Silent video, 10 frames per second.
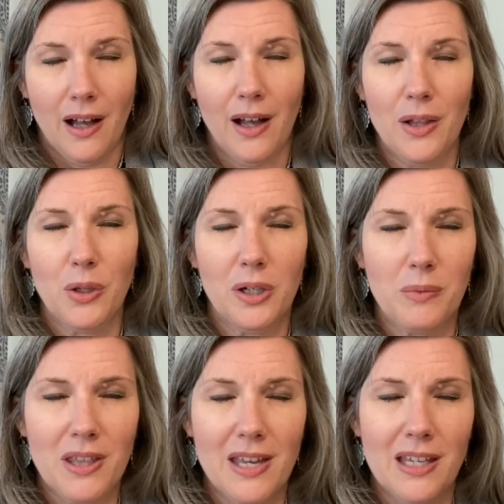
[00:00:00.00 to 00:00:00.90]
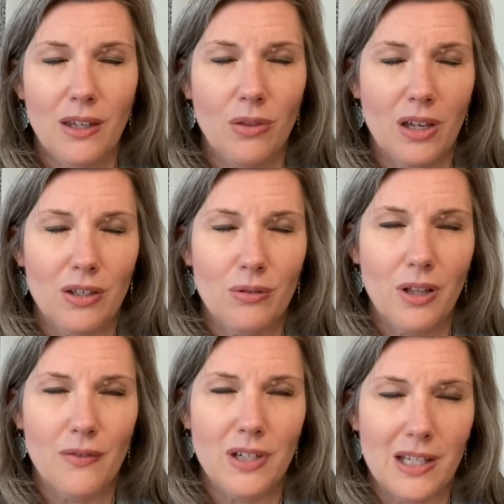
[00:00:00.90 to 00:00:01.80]
Lord, we thank you that you
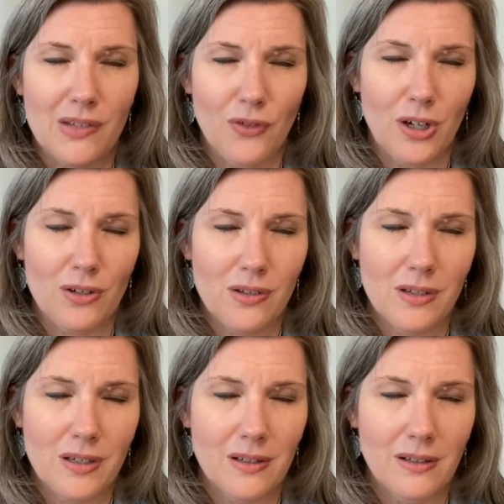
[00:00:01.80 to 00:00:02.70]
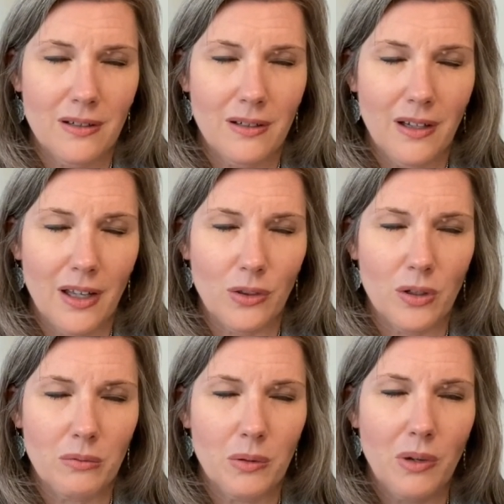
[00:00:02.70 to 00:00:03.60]
loved us first. And
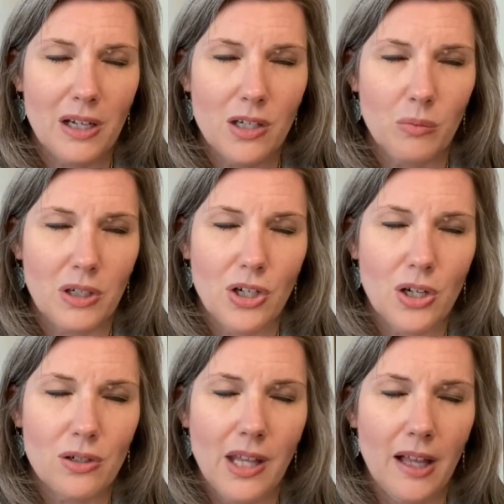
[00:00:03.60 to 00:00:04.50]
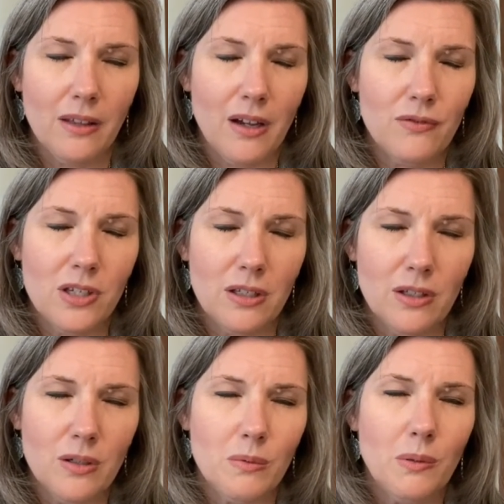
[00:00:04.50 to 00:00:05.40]
Lord, we want to return that love to
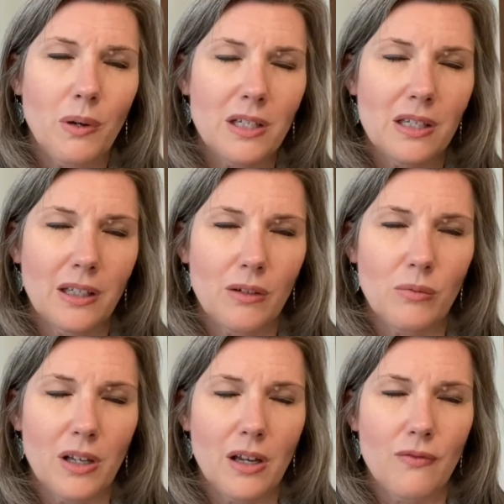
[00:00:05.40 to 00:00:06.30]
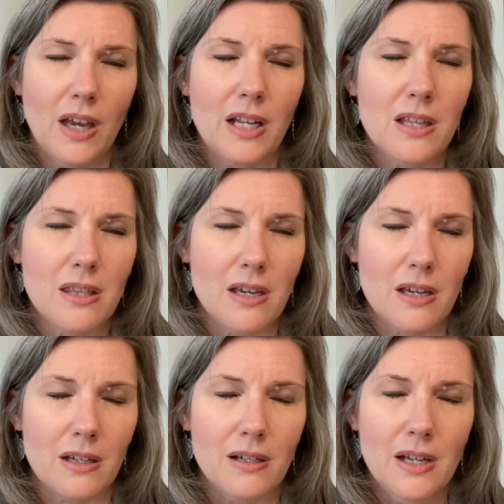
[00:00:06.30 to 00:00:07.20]
you. We want to get rid of
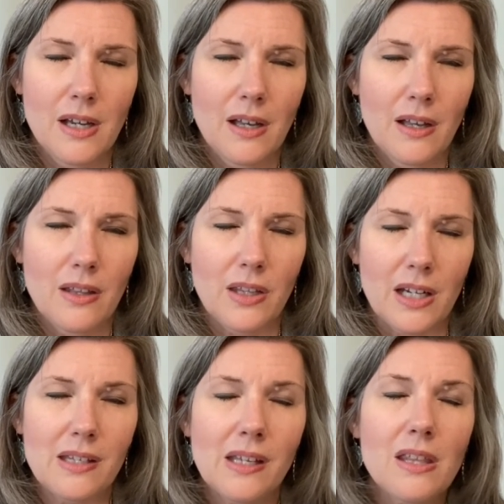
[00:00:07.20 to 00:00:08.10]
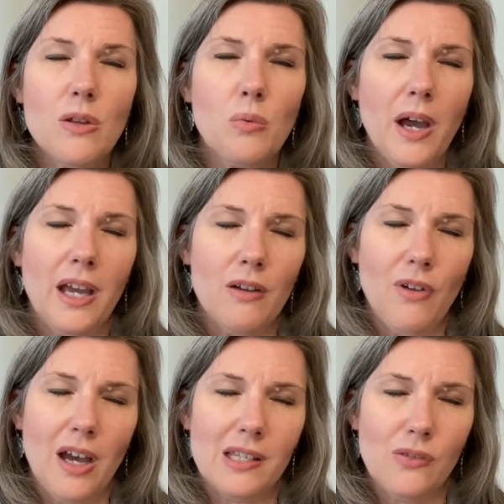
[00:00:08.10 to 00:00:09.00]
anything that is in the way of
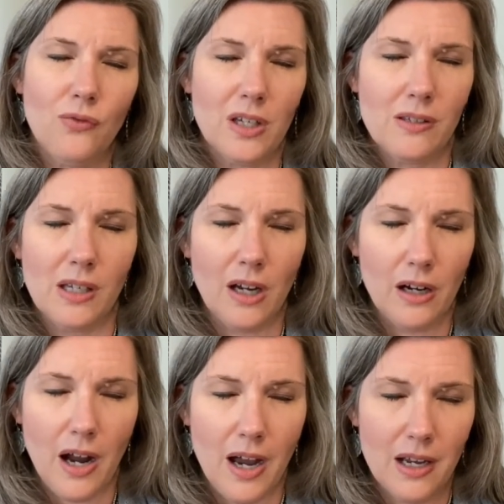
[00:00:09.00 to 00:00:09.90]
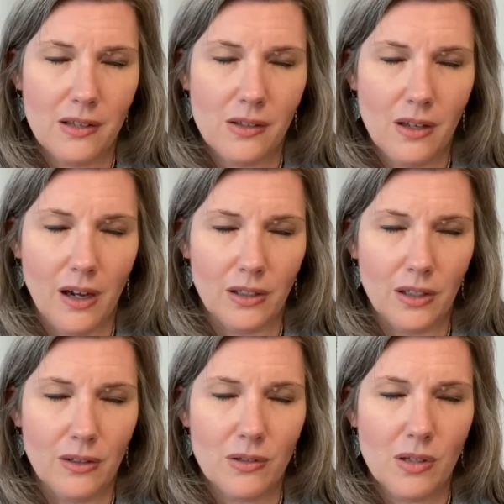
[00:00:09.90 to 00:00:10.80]
us fixing our eyes on
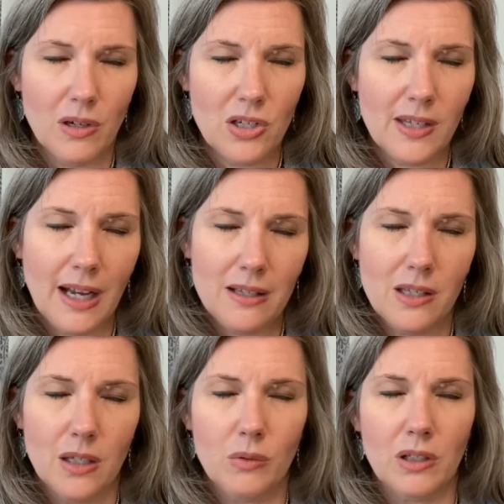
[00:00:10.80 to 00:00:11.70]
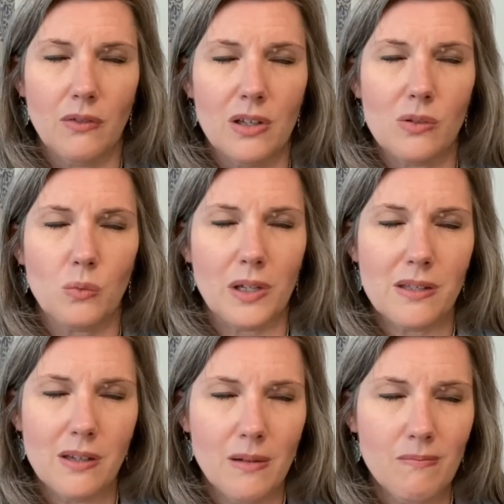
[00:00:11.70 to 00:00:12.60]
you. So I just ask that you would give us
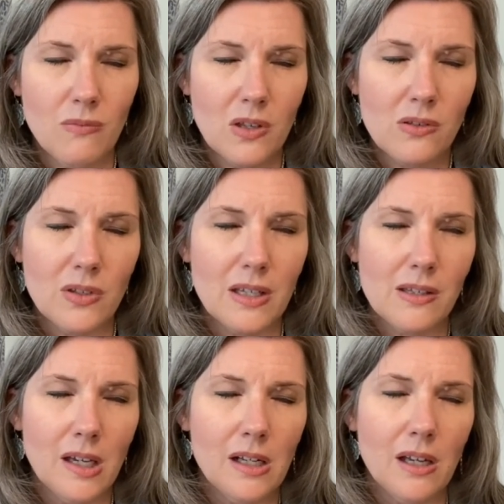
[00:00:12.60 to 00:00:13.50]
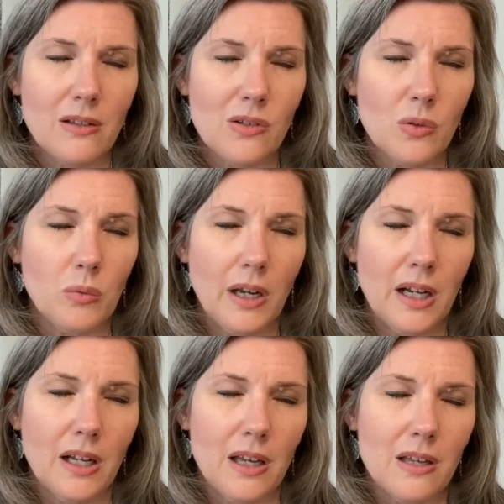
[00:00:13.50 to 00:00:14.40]
wisdom this season as to what it
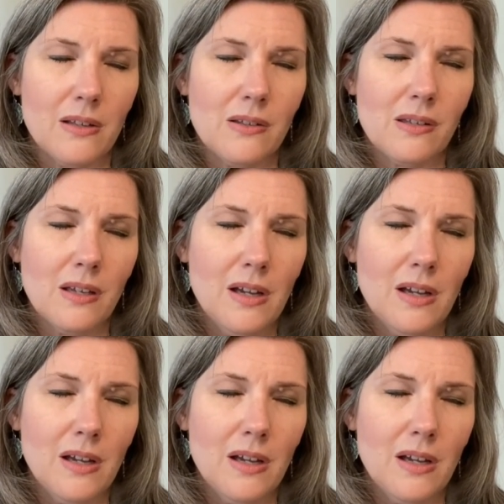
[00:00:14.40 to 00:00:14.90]
is